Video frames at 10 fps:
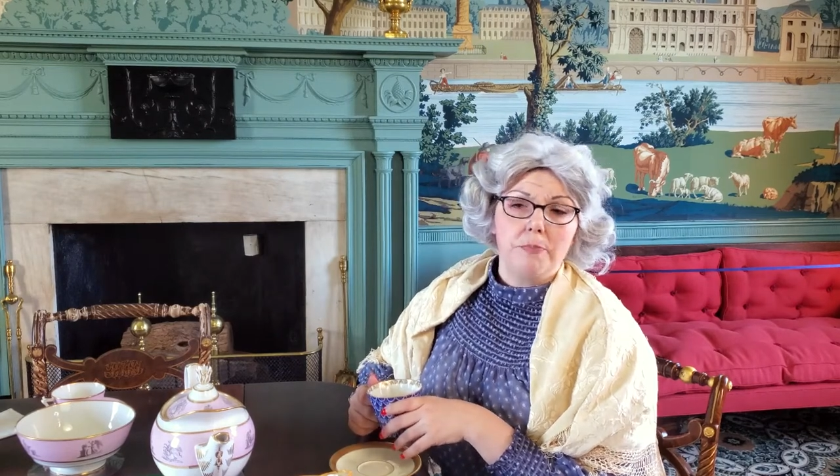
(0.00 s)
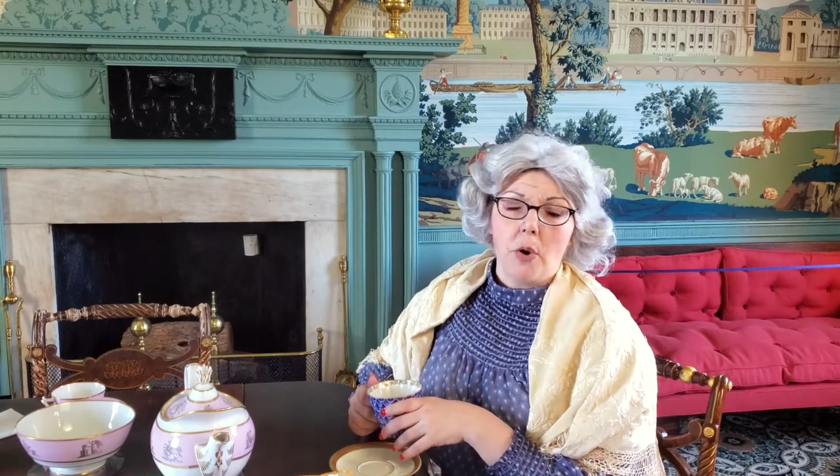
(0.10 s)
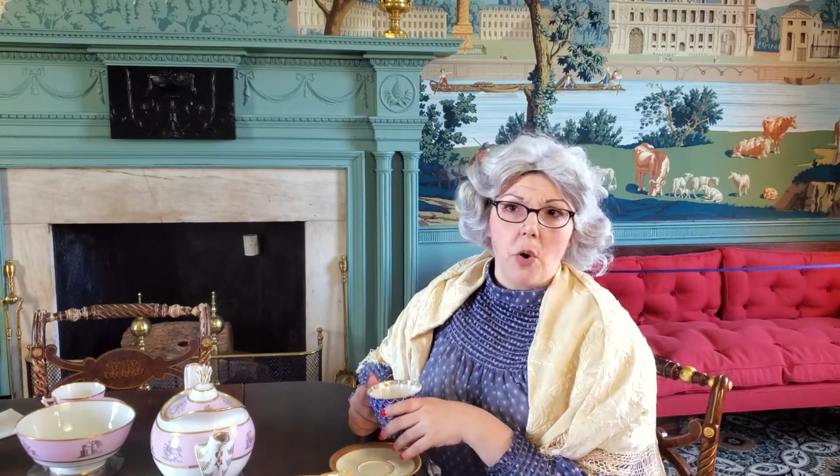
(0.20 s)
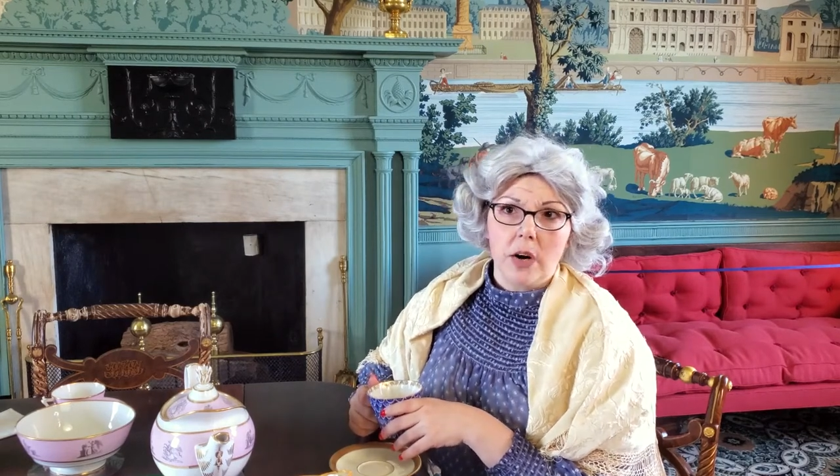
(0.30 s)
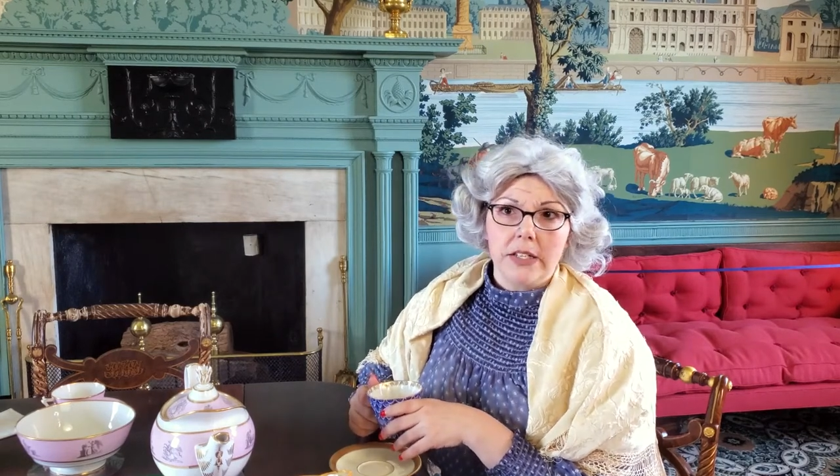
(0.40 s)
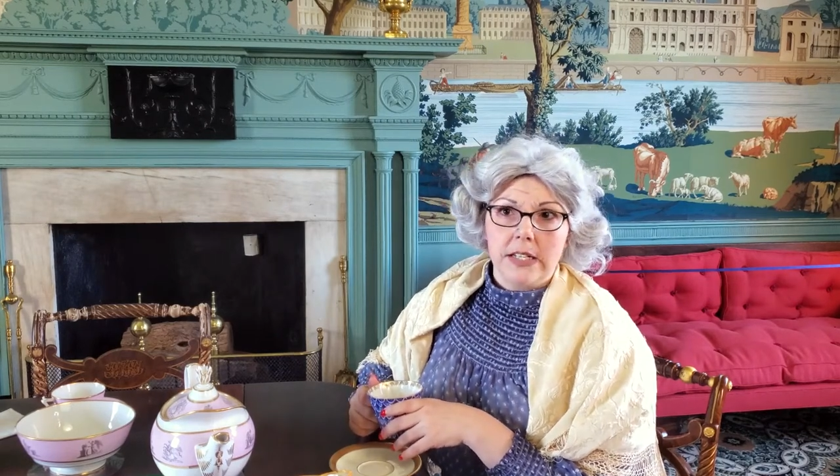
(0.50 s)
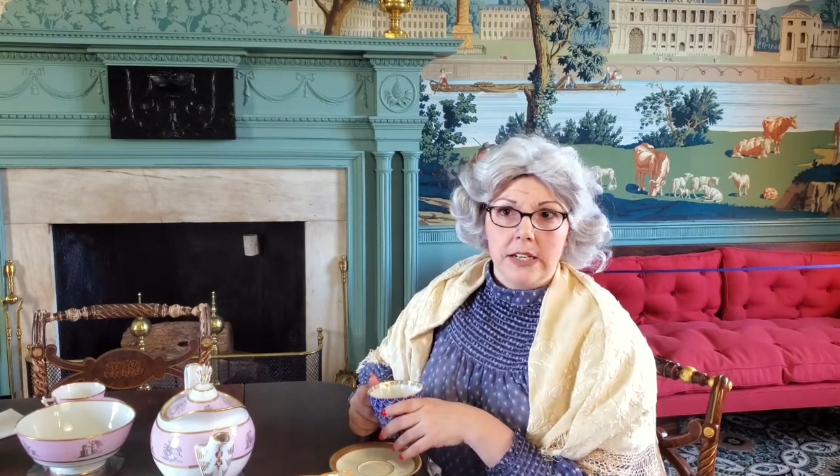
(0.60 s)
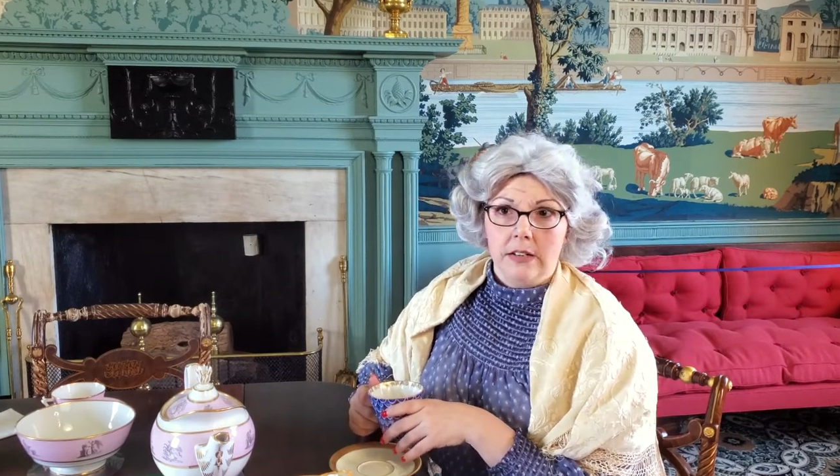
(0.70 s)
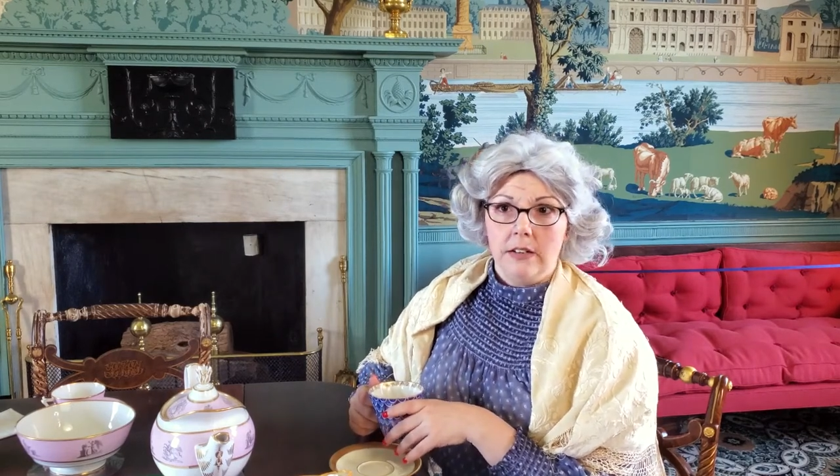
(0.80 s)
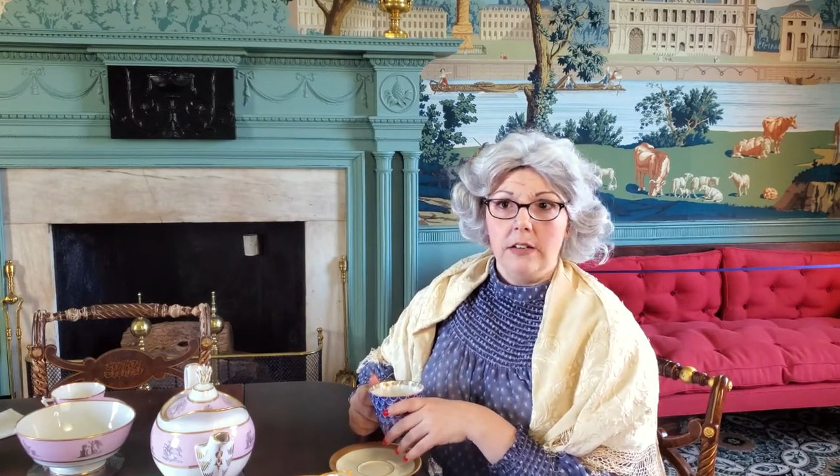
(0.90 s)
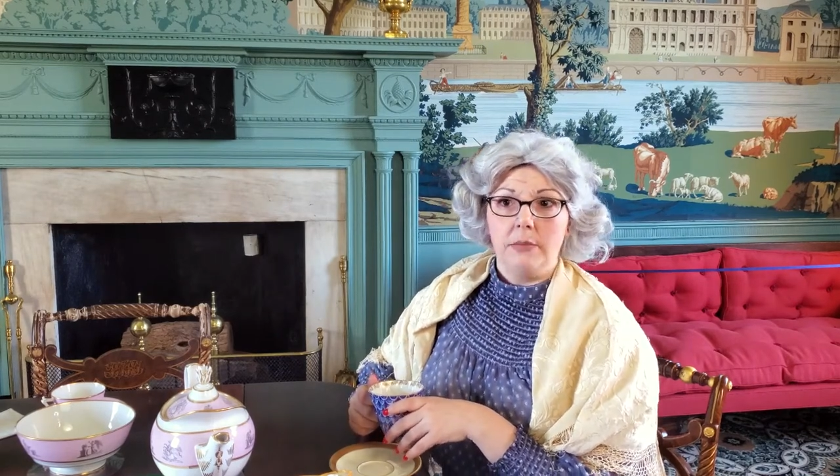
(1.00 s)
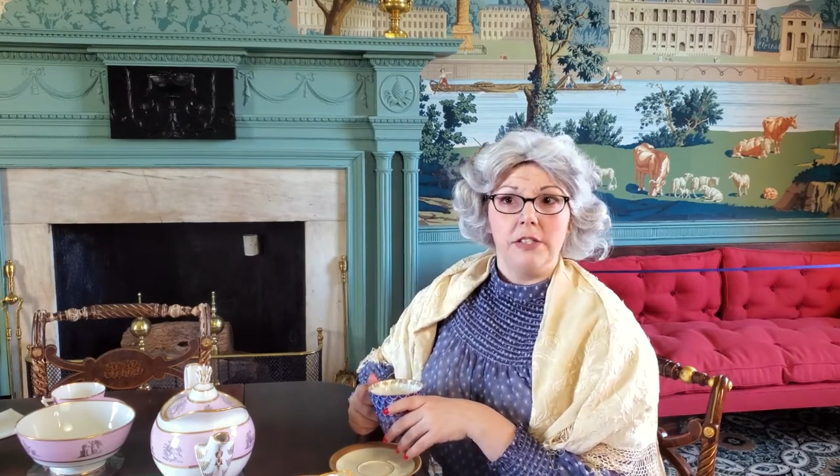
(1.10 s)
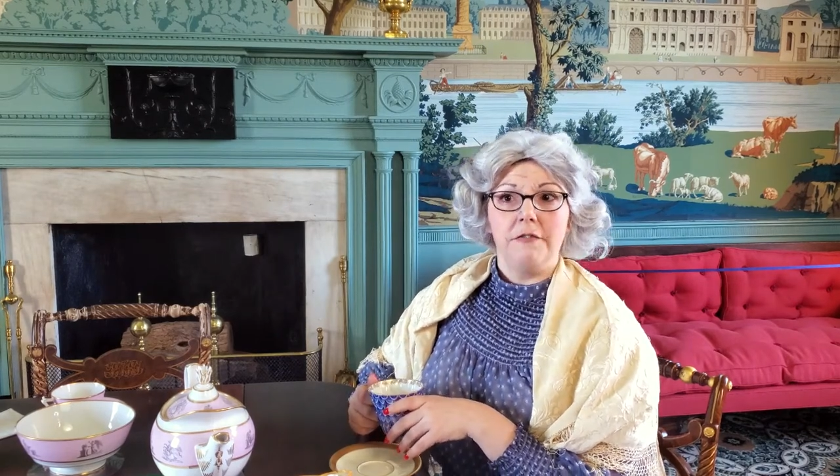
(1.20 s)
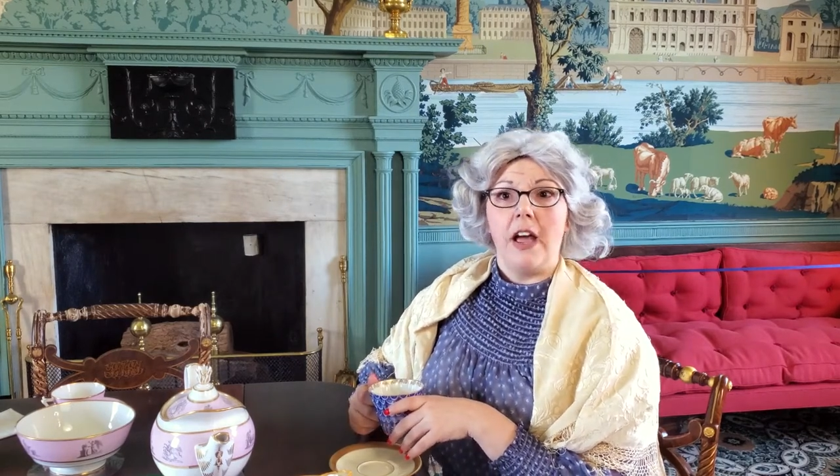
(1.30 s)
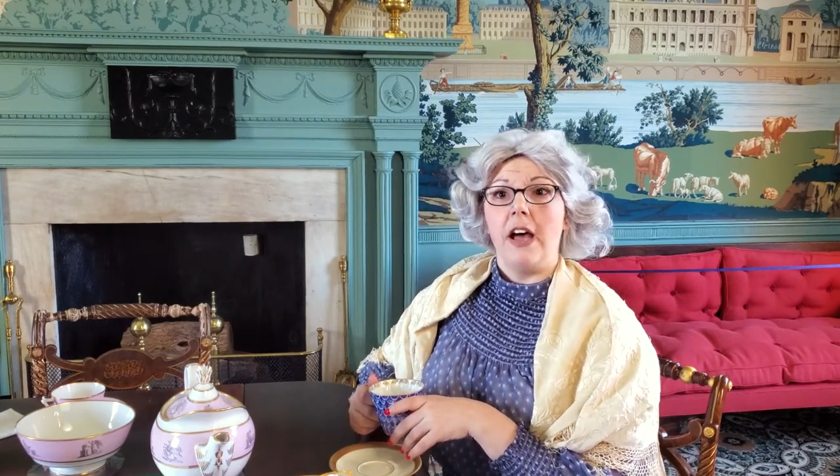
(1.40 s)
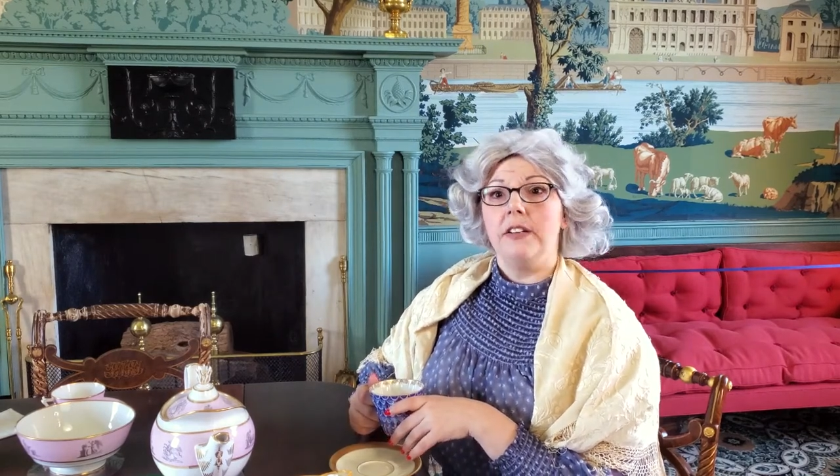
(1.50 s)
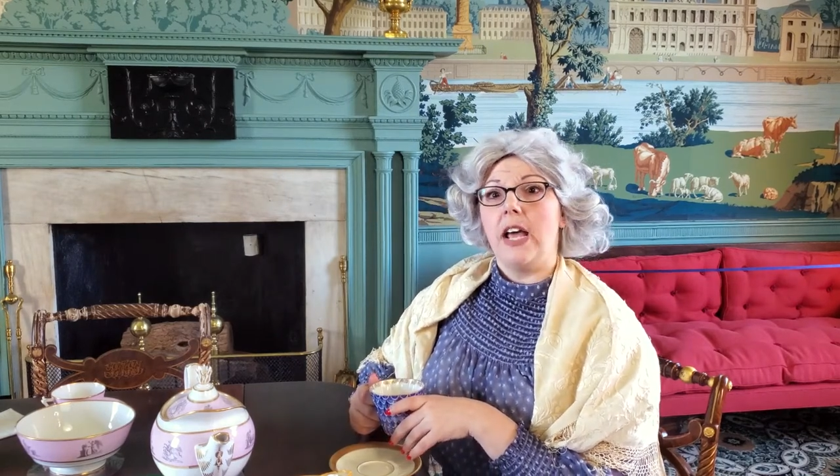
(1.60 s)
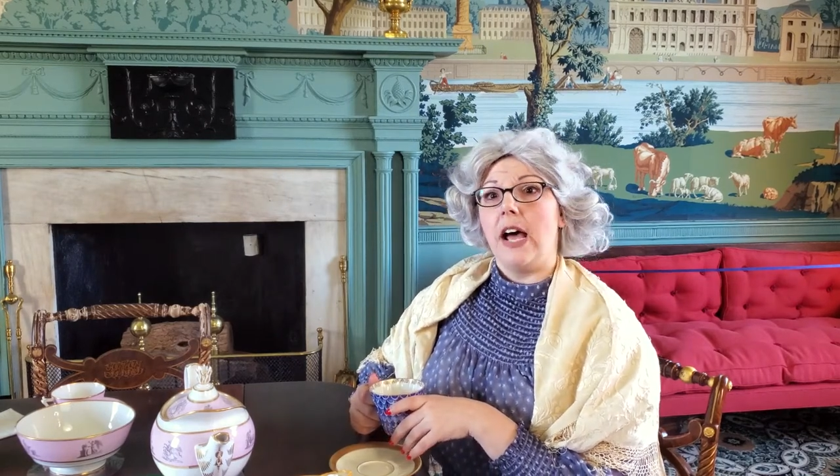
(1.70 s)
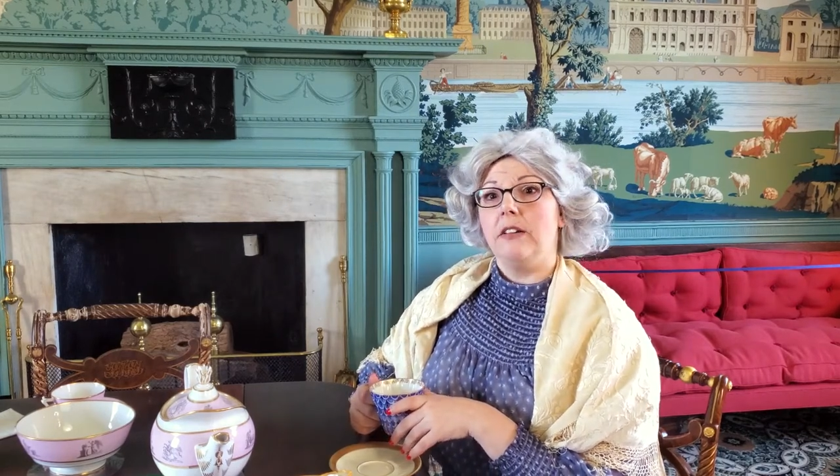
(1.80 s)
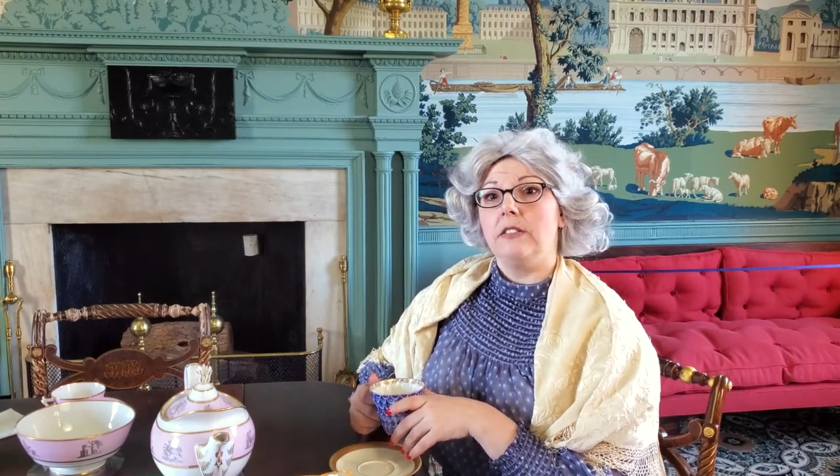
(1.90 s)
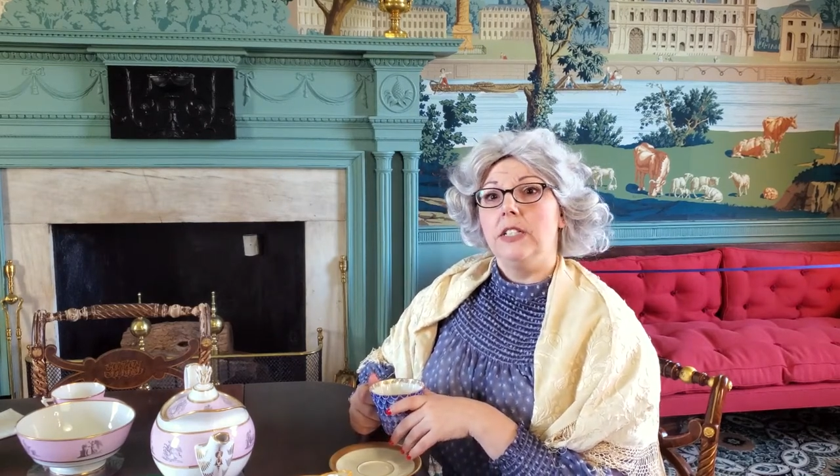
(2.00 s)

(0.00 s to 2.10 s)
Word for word: pork dealer, it was found out.